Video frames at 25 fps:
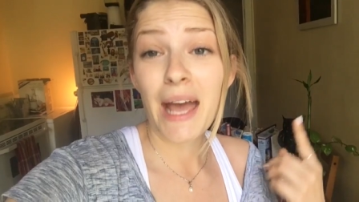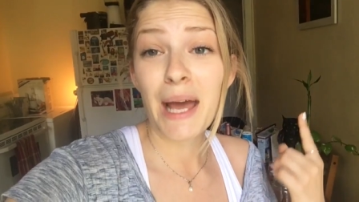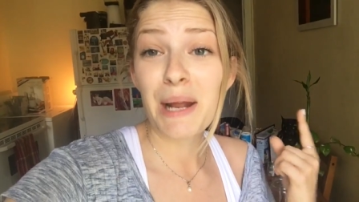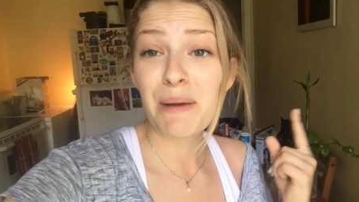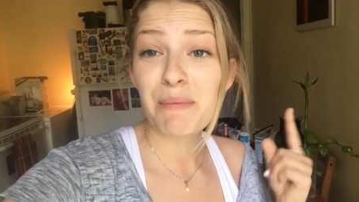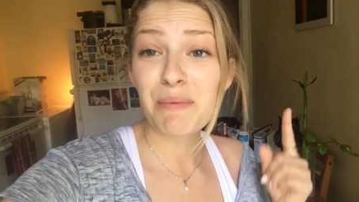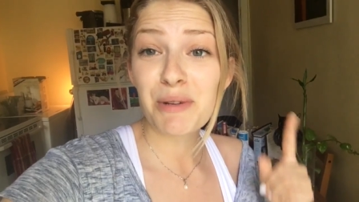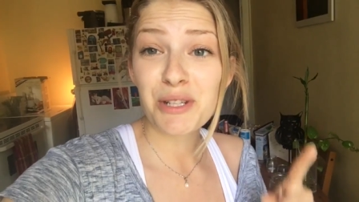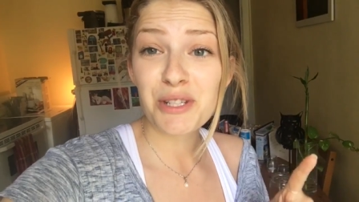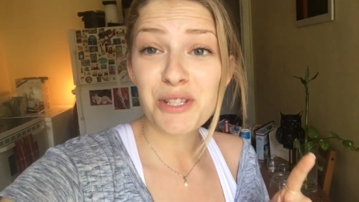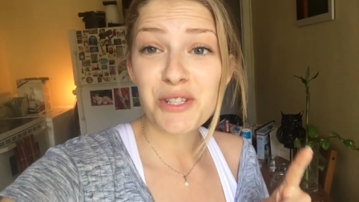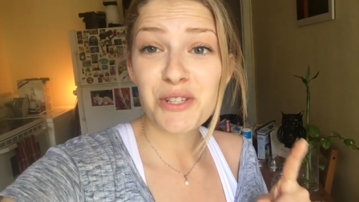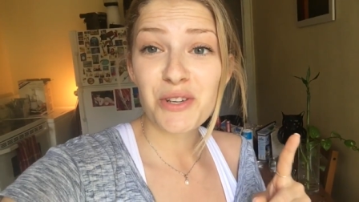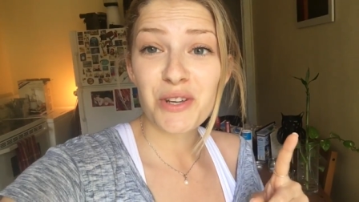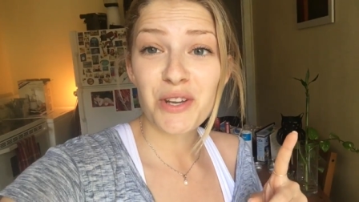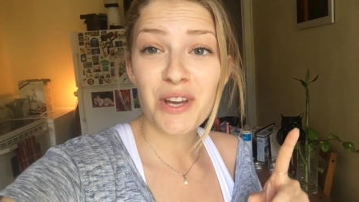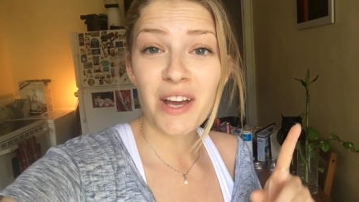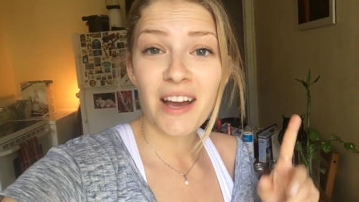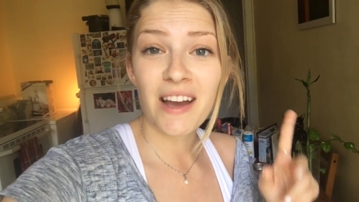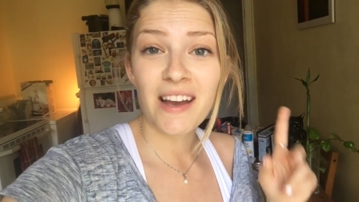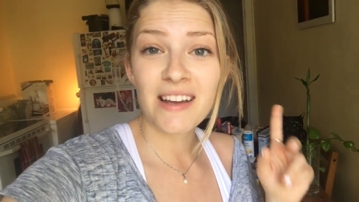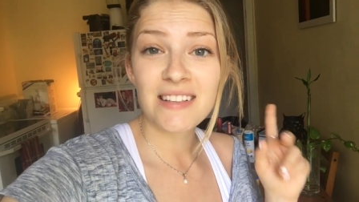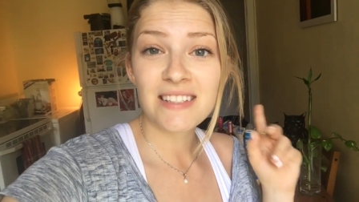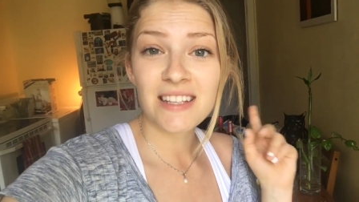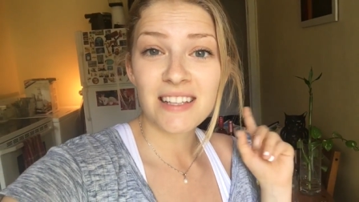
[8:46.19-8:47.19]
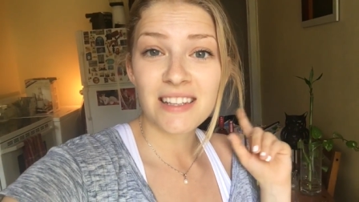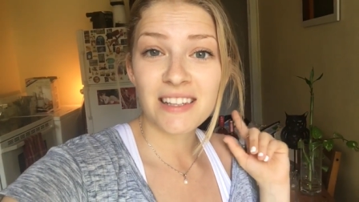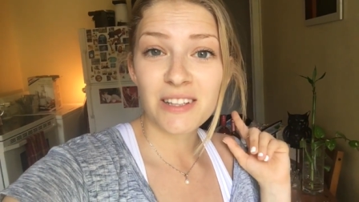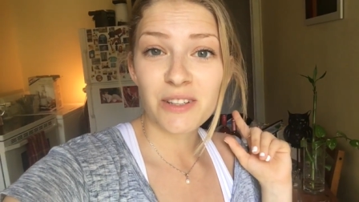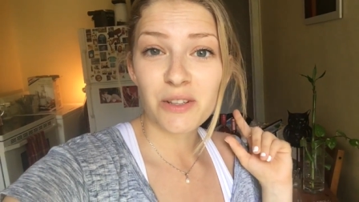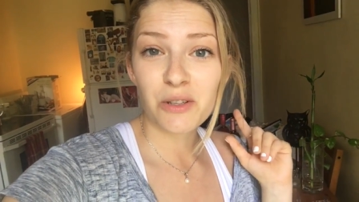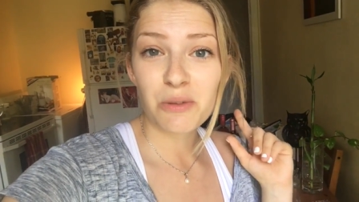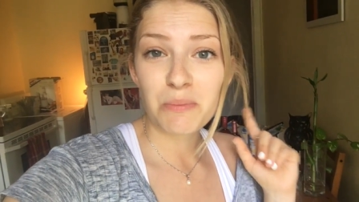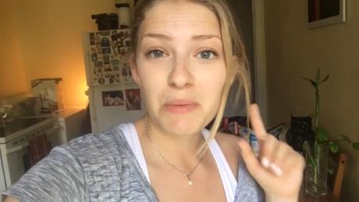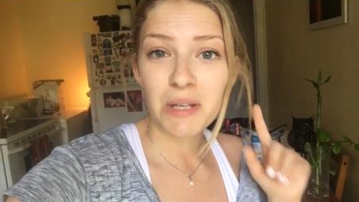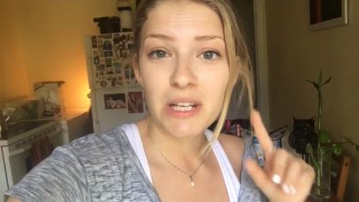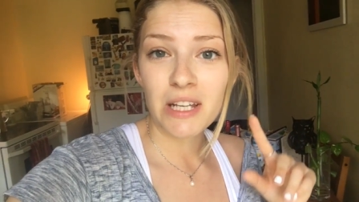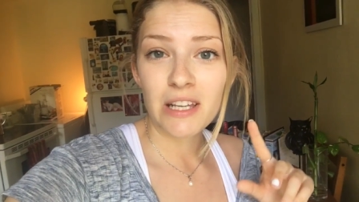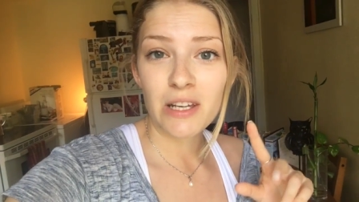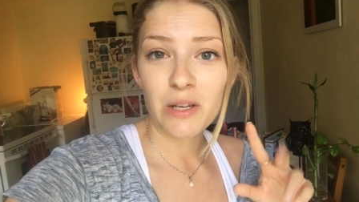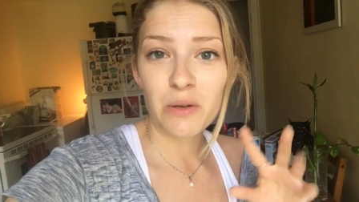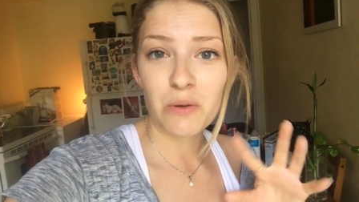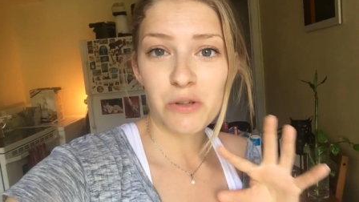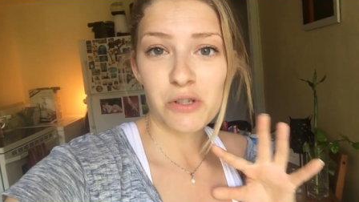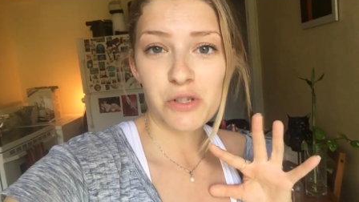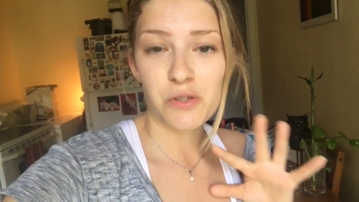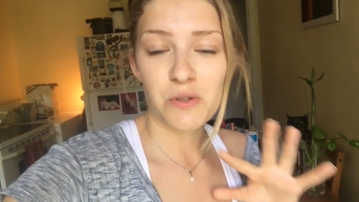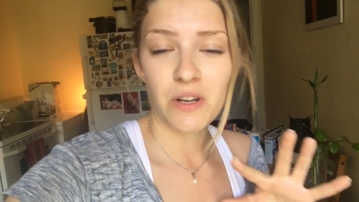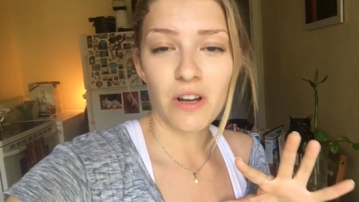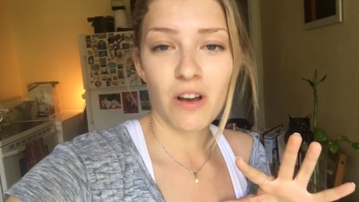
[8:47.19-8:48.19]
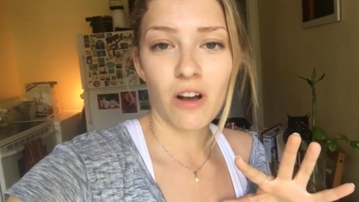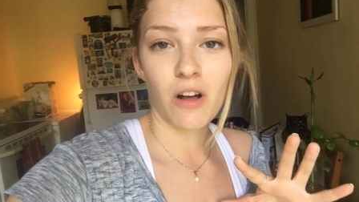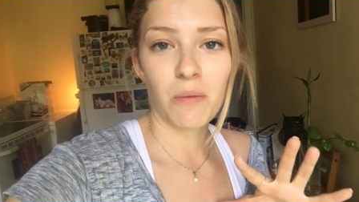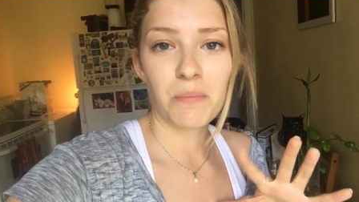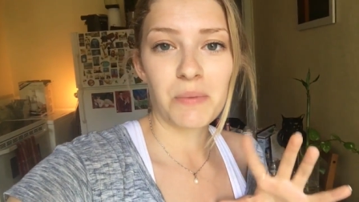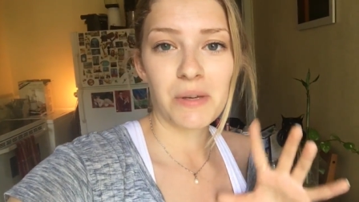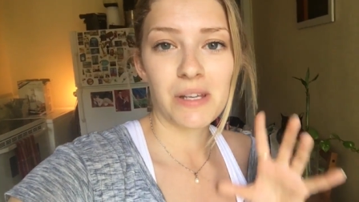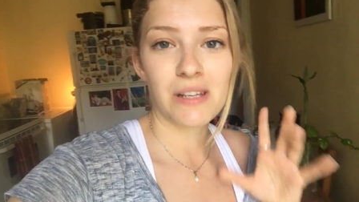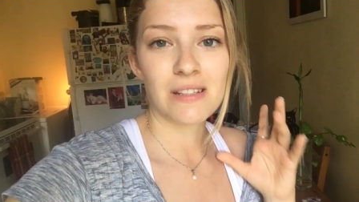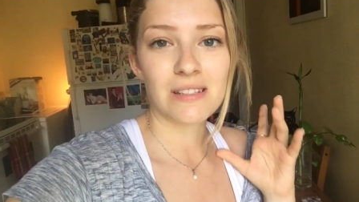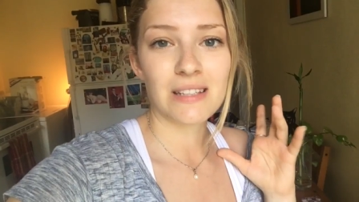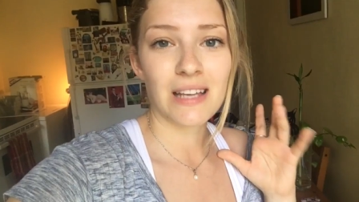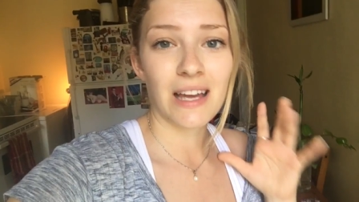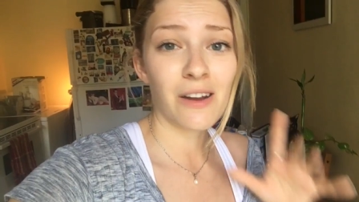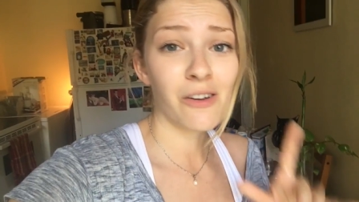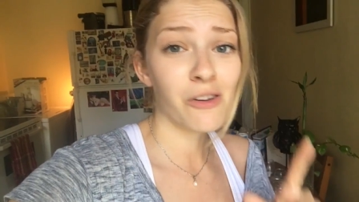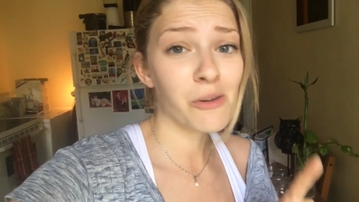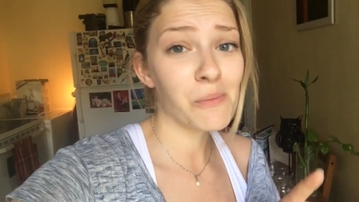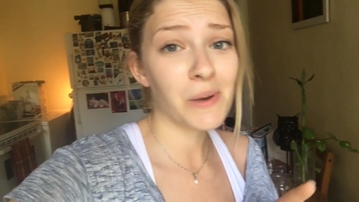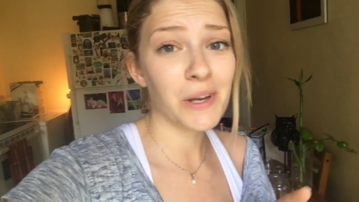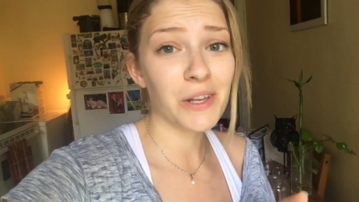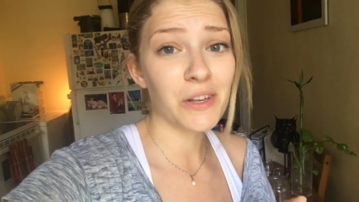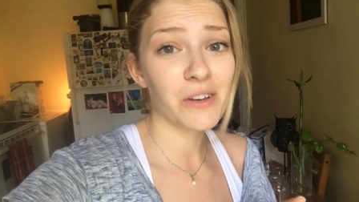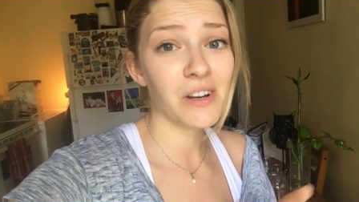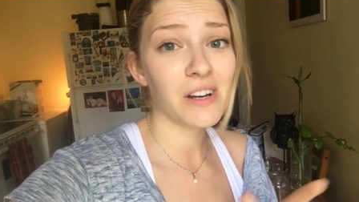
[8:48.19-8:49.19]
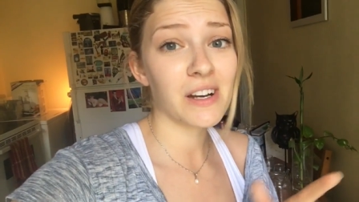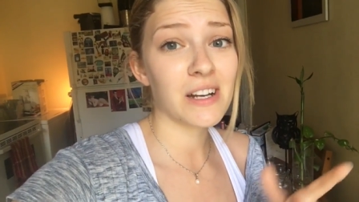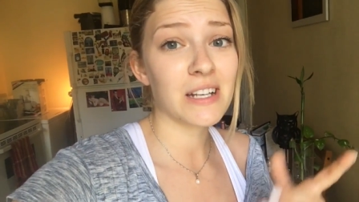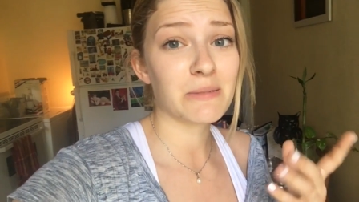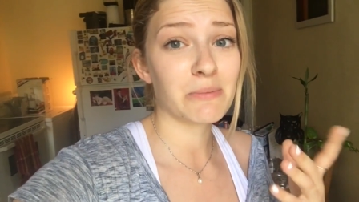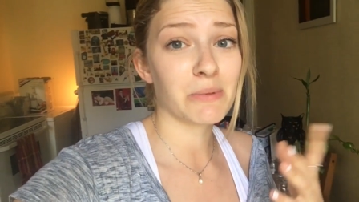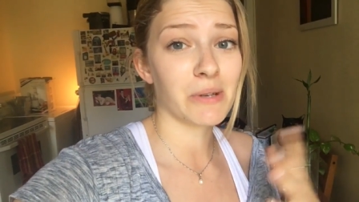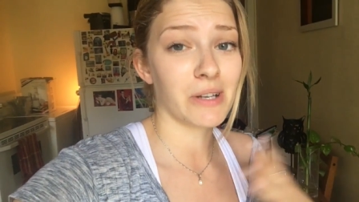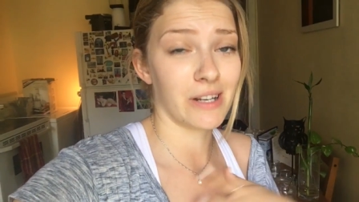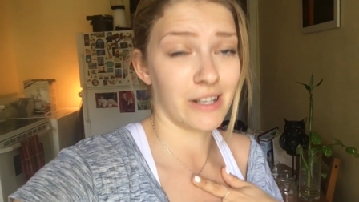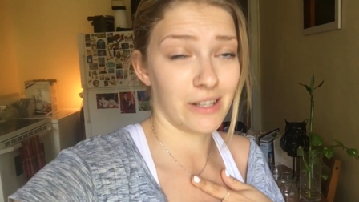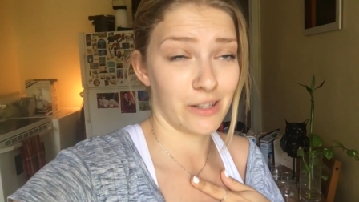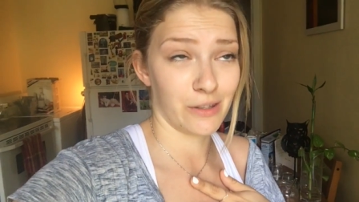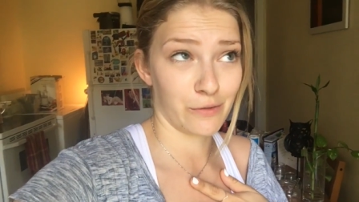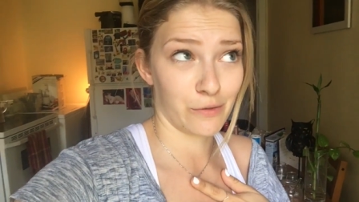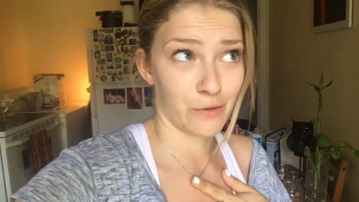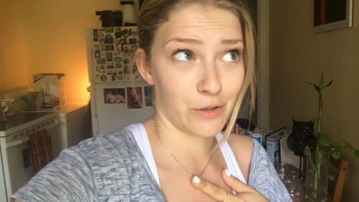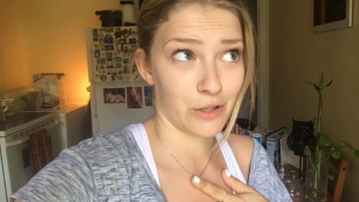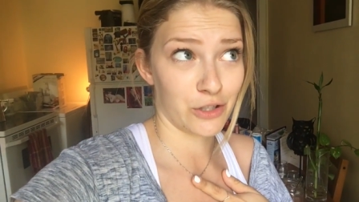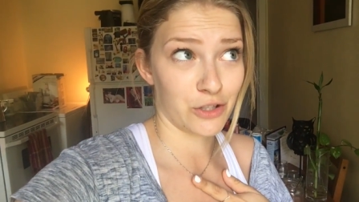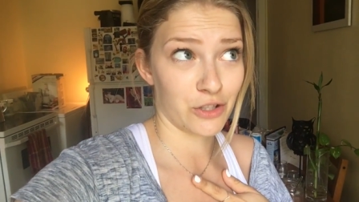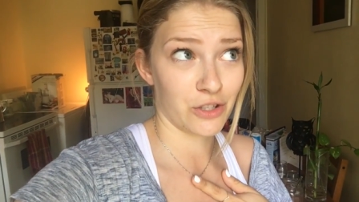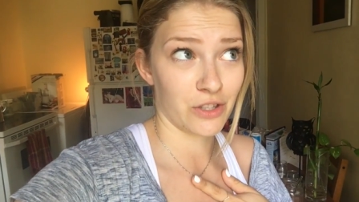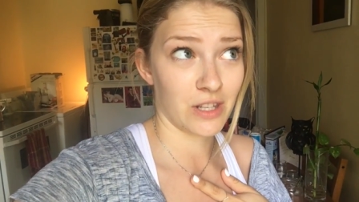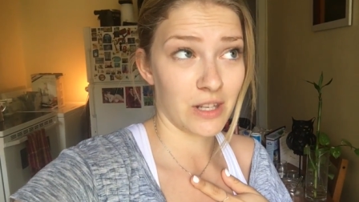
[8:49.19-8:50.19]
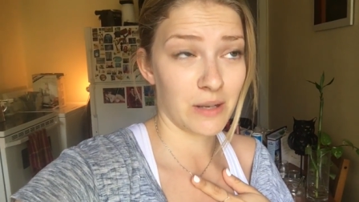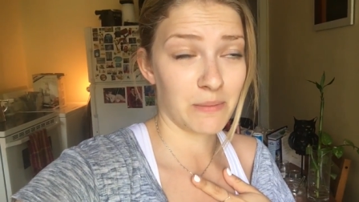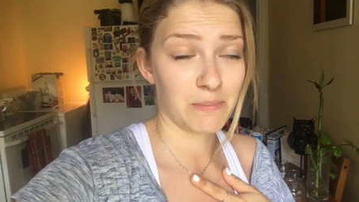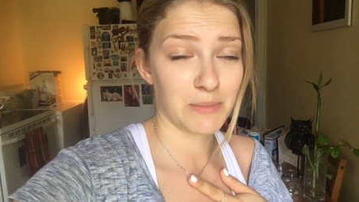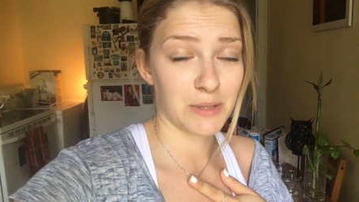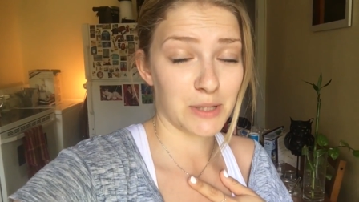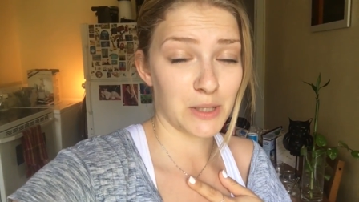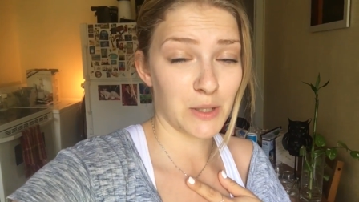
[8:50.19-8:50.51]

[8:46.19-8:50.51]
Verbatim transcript: And I'm going to show you guys a little mini grocery haul because I don't know about you guys, but I love watching them.